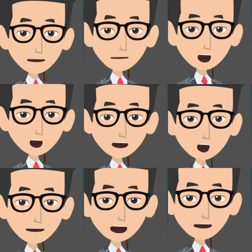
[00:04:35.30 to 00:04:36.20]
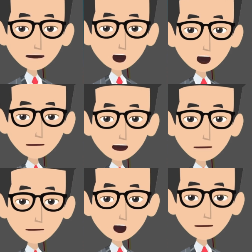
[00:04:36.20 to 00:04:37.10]
management information
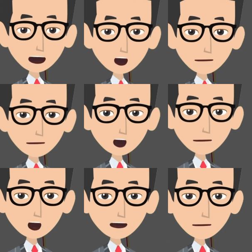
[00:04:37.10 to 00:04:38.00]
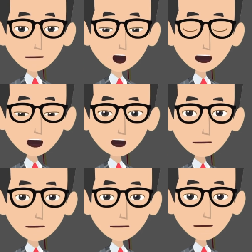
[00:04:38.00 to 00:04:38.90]
system such as scheduling,
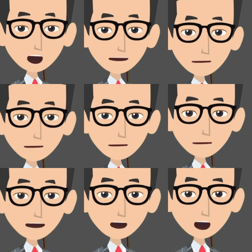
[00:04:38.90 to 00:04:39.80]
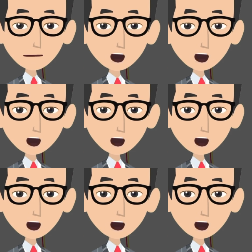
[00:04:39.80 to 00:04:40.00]
cost, resourcing